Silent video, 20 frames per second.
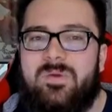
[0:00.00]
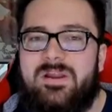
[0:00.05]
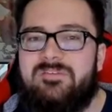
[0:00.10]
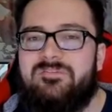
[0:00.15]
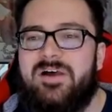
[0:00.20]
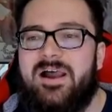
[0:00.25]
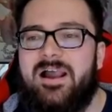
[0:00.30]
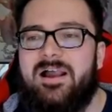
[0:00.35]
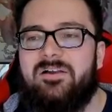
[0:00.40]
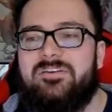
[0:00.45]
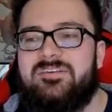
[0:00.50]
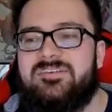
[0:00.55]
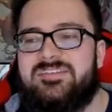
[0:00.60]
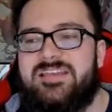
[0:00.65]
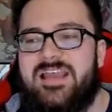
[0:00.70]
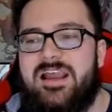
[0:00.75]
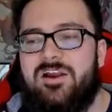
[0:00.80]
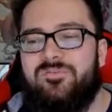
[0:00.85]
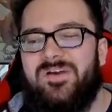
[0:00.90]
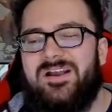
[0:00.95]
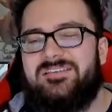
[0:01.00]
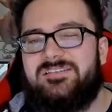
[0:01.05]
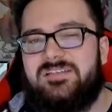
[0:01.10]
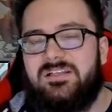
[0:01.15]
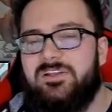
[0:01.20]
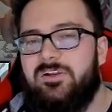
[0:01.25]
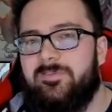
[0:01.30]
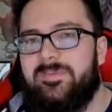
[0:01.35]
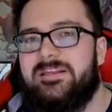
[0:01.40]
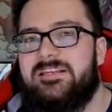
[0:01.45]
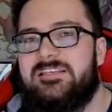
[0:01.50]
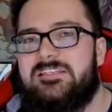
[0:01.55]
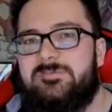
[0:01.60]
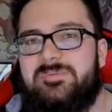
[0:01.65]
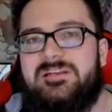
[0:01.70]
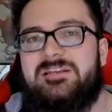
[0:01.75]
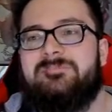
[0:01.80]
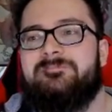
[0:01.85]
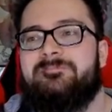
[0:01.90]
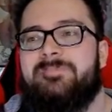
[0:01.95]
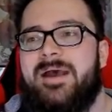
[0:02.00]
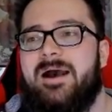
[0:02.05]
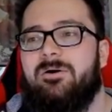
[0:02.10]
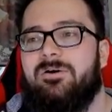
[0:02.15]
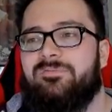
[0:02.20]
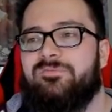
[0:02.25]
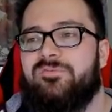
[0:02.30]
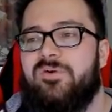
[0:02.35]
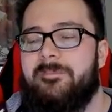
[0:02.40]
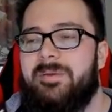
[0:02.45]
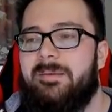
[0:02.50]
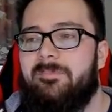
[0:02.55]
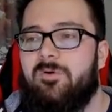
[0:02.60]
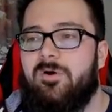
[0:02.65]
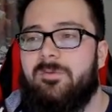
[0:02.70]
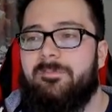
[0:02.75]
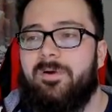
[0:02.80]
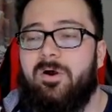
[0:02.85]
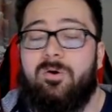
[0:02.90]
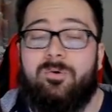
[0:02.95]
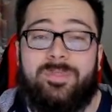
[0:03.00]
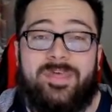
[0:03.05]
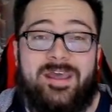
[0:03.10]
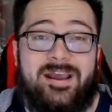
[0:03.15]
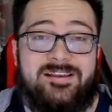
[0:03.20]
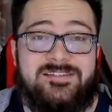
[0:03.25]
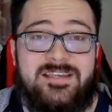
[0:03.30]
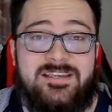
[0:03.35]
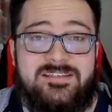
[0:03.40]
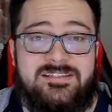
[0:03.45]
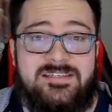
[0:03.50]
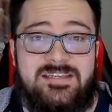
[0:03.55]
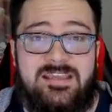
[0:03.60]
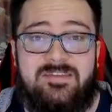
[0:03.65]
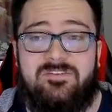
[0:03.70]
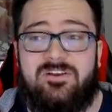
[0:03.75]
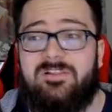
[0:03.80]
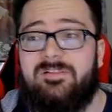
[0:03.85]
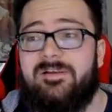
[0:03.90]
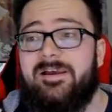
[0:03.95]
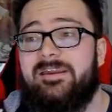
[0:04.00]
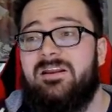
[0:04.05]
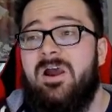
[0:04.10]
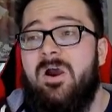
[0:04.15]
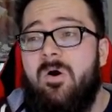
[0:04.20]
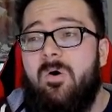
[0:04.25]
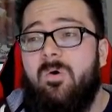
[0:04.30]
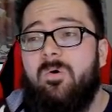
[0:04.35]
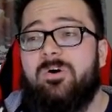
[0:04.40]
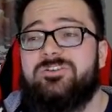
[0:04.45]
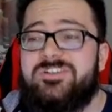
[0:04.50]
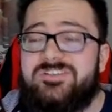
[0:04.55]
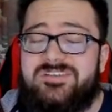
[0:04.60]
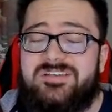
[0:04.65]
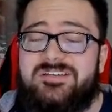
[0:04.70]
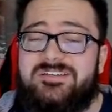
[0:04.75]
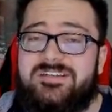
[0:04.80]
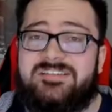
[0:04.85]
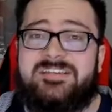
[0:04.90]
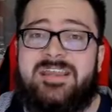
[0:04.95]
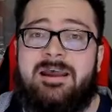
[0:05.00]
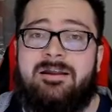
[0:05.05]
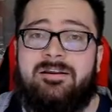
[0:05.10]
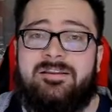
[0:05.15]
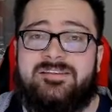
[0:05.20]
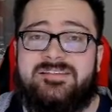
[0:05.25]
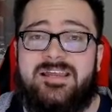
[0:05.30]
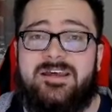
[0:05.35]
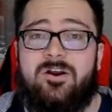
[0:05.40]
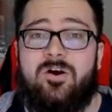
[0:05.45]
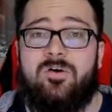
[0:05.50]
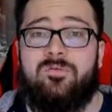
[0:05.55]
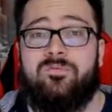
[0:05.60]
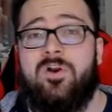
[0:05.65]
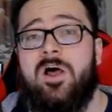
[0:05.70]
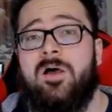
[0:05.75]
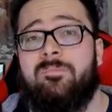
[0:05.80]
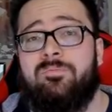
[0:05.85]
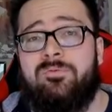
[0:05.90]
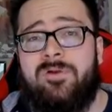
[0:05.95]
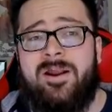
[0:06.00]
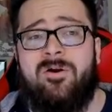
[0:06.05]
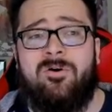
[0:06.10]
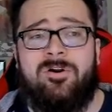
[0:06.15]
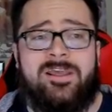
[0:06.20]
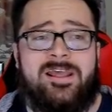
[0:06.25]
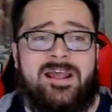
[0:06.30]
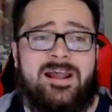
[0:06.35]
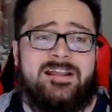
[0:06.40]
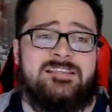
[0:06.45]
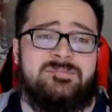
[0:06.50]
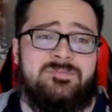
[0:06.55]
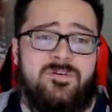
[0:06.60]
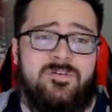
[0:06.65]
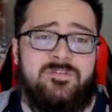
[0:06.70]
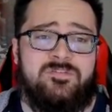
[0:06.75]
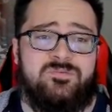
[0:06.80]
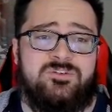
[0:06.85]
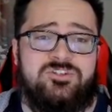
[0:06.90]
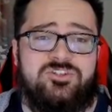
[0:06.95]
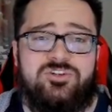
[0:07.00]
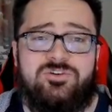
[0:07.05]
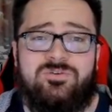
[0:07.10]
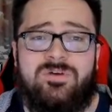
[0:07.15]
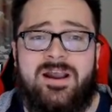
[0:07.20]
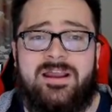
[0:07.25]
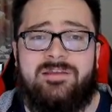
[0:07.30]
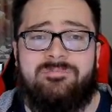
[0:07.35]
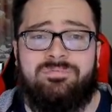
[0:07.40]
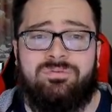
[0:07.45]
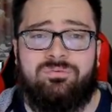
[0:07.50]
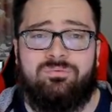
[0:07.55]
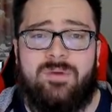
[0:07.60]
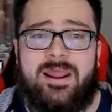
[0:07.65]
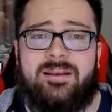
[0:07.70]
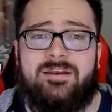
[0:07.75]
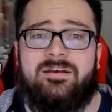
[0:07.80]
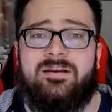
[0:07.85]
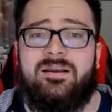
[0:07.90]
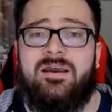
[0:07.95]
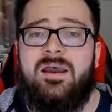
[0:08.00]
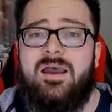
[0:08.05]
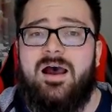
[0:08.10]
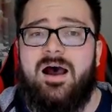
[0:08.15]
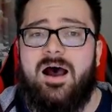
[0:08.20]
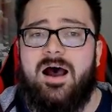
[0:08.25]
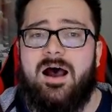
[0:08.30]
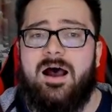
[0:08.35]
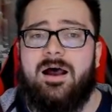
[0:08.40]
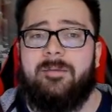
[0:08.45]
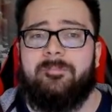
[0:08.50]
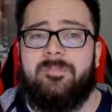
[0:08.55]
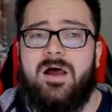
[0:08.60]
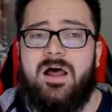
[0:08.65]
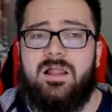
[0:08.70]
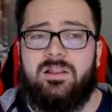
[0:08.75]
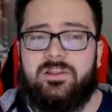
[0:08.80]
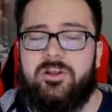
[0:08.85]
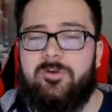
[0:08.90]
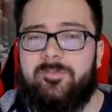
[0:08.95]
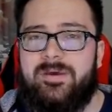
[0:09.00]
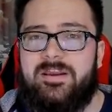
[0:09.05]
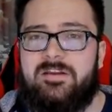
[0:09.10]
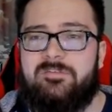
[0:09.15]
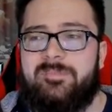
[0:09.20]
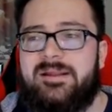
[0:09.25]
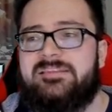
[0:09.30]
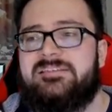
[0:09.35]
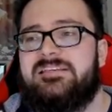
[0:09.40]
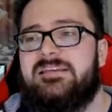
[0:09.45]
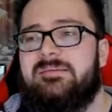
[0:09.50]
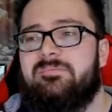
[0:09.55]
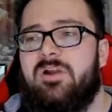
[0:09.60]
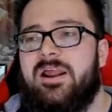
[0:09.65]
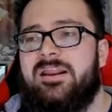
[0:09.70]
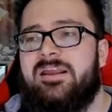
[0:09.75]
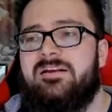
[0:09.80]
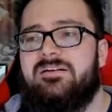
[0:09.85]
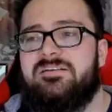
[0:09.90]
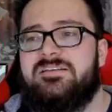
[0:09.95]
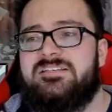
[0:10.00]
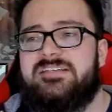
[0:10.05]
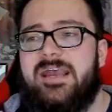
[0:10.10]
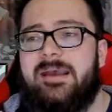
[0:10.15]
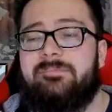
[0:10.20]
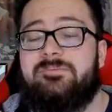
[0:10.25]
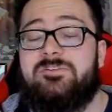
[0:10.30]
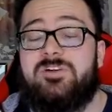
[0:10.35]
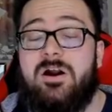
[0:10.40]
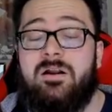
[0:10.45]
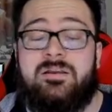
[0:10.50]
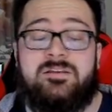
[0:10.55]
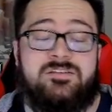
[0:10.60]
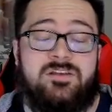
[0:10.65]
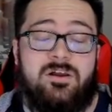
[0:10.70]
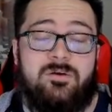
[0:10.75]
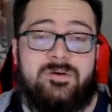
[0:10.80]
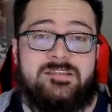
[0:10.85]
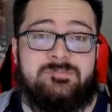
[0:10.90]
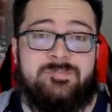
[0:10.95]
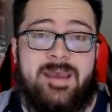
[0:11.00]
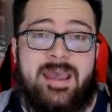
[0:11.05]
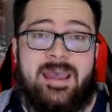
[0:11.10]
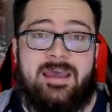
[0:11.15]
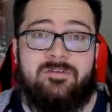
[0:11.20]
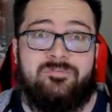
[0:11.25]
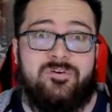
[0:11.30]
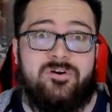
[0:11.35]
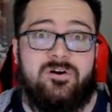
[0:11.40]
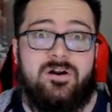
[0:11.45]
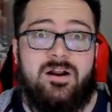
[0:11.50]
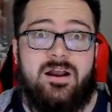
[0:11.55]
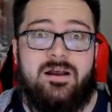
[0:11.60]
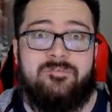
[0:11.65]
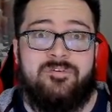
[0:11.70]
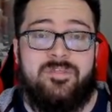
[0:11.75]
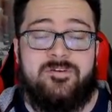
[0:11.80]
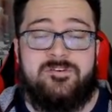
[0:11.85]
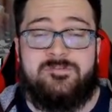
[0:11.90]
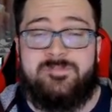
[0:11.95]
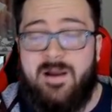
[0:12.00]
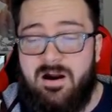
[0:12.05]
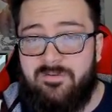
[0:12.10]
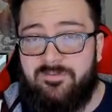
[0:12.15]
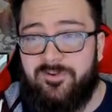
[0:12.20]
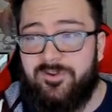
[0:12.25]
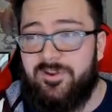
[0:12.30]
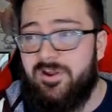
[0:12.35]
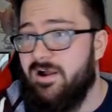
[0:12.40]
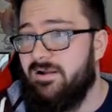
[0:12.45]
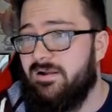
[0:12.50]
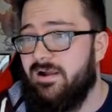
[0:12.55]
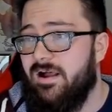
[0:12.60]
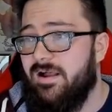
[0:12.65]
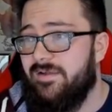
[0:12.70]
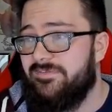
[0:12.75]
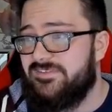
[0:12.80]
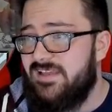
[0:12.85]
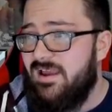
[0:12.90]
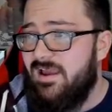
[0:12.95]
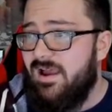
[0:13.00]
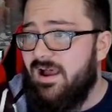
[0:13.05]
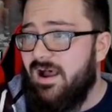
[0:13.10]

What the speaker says: Weavile. You sacrifice a little bit of speed and power for a bit more bulk with access to Eviolite, or just a discounted set overall. Priority Ice moves, which do kind of threaten a little bit of my team right here. Stab Dark is always bad for those powerful knockoffs.